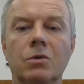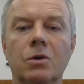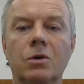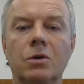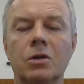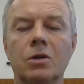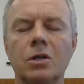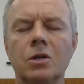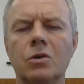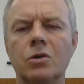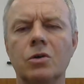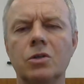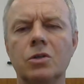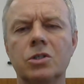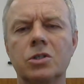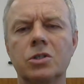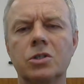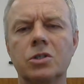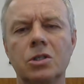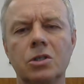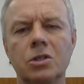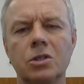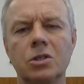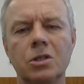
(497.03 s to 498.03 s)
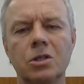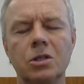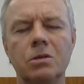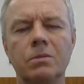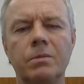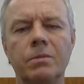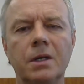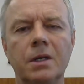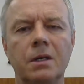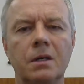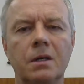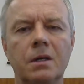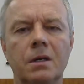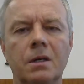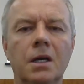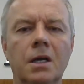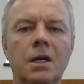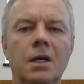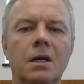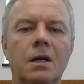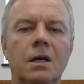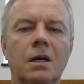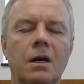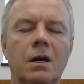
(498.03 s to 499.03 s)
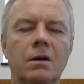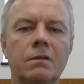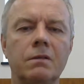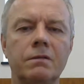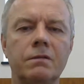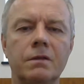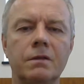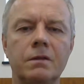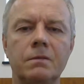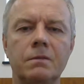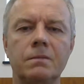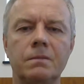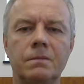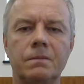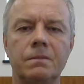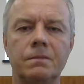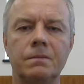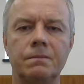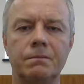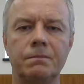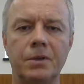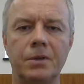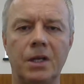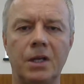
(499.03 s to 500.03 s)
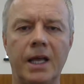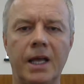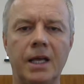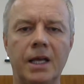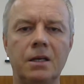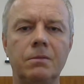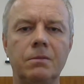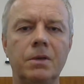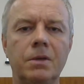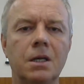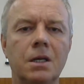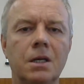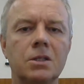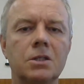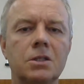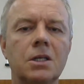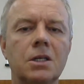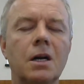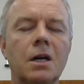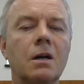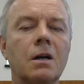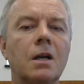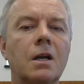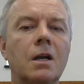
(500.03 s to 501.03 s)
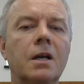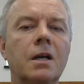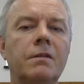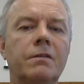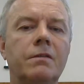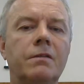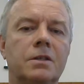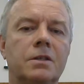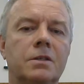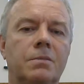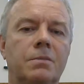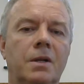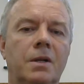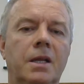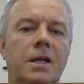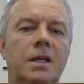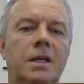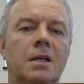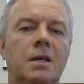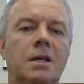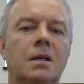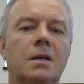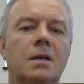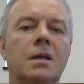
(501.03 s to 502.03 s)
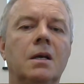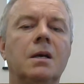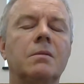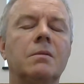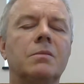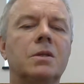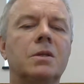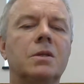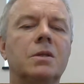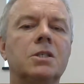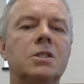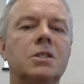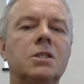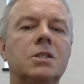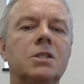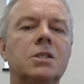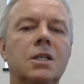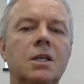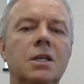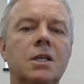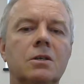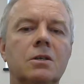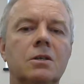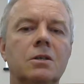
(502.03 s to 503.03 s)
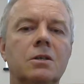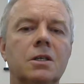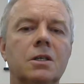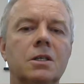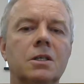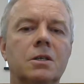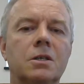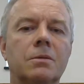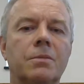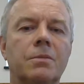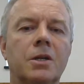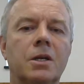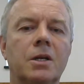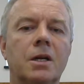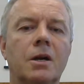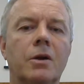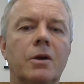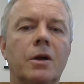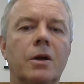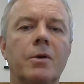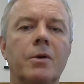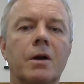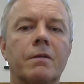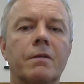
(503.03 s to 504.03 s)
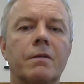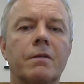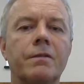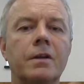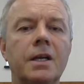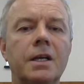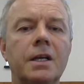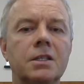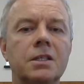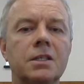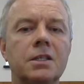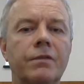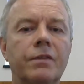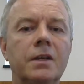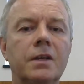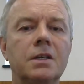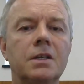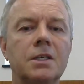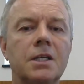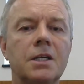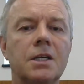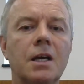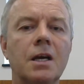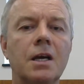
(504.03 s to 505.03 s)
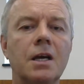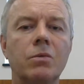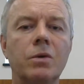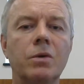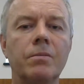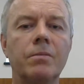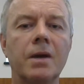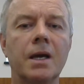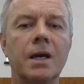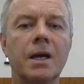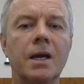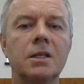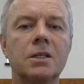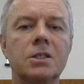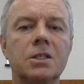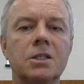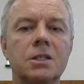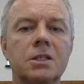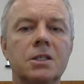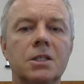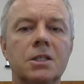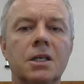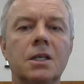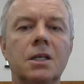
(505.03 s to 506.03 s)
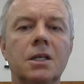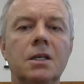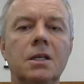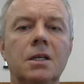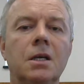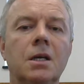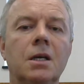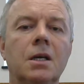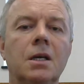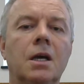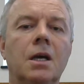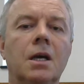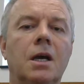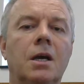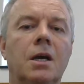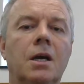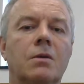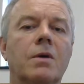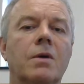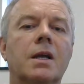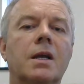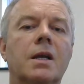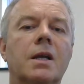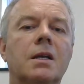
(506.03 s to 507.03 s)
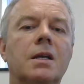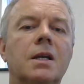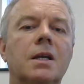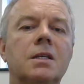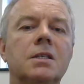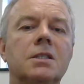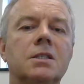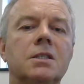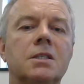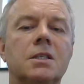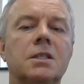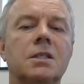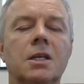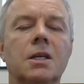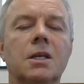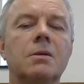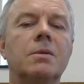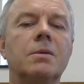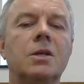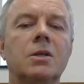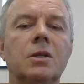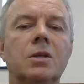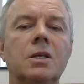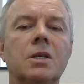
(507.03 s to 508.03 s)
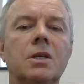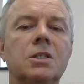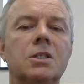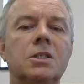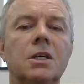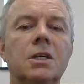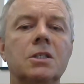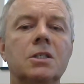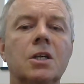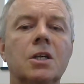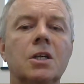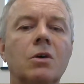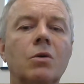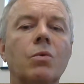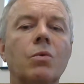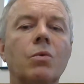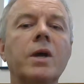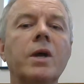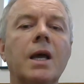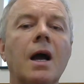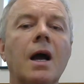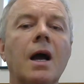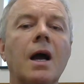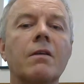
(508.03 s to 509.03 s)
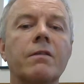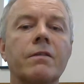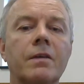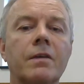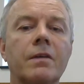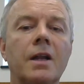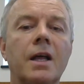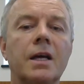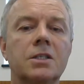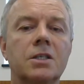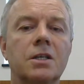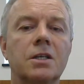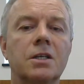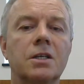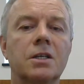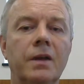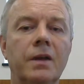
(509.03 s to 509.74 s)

And of course there's a little bit of a blend because our life is blended. But this is the interdisciplinary part. Philosophy is how we balance and see and recognize and think about these things. We are philosophy.